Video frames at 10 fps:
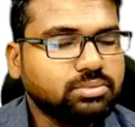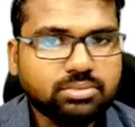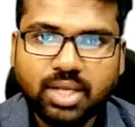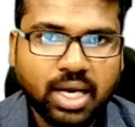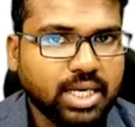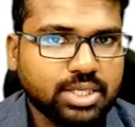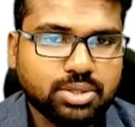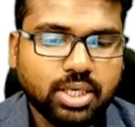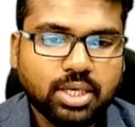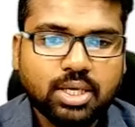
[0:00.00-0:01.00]
Understood?
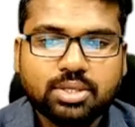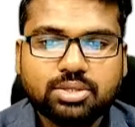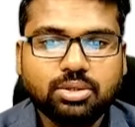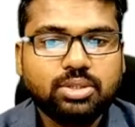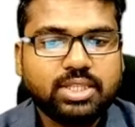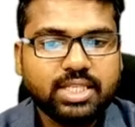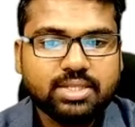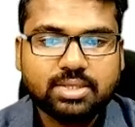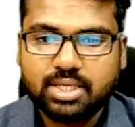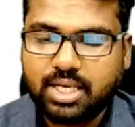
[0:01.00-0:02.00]
So these are
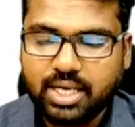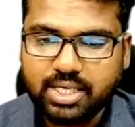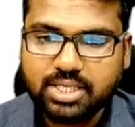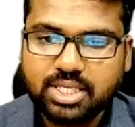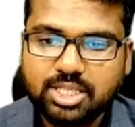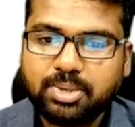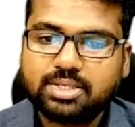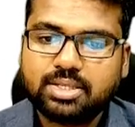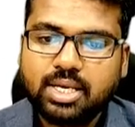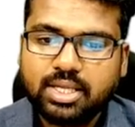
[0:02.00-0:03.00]
the conditions, plus
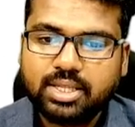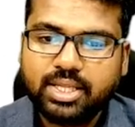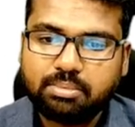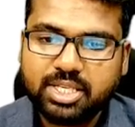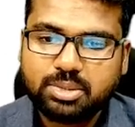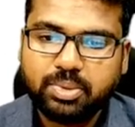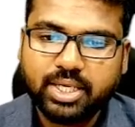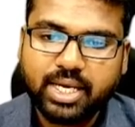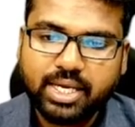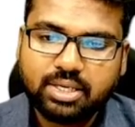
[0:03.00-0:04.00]
there must be
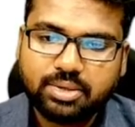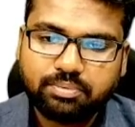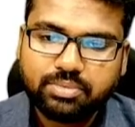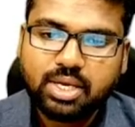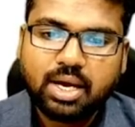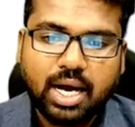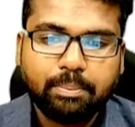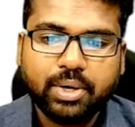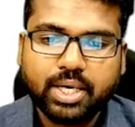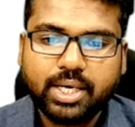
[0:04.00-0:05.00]
like upper
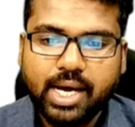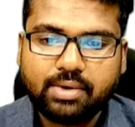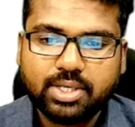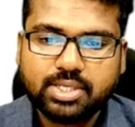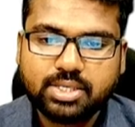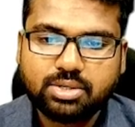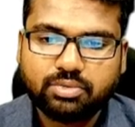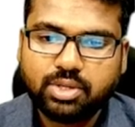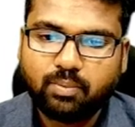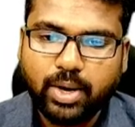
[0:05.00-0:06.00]
divergence of the
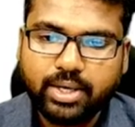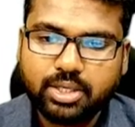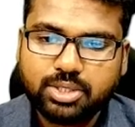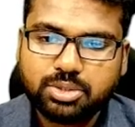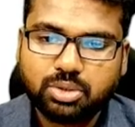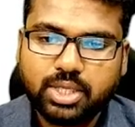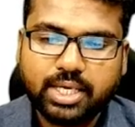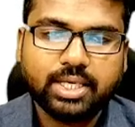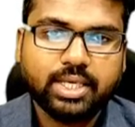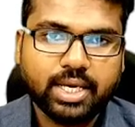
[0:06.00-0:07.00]
wind so that
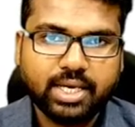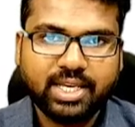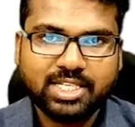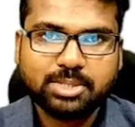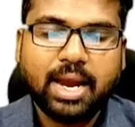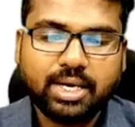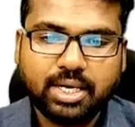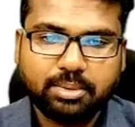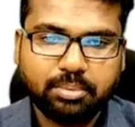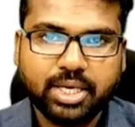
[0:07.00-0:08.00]
it can expand and
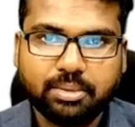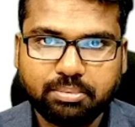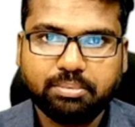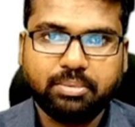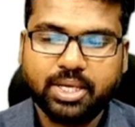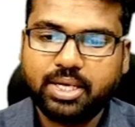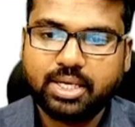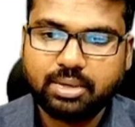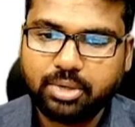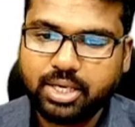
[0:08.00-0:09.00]
become bigger and
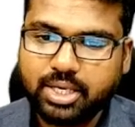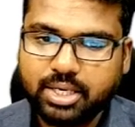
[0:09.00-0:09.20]
bigger.